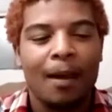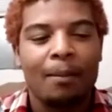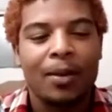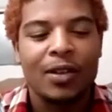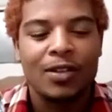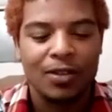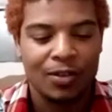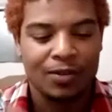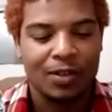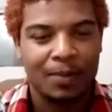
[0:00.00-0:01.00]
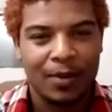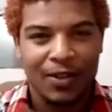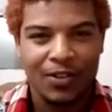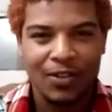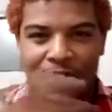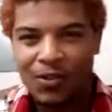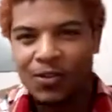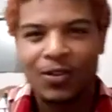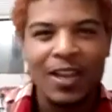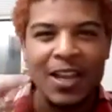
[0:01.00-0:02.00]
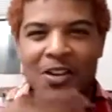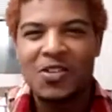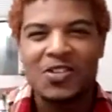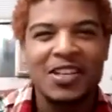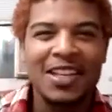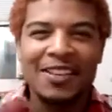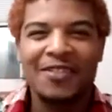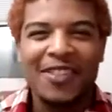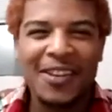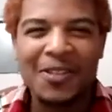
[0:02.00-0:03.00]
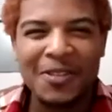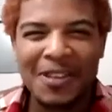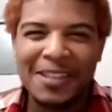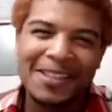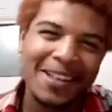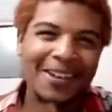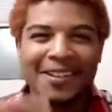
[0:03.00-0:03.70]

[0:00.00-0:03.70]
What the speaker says: personal spiritual energy field, etc.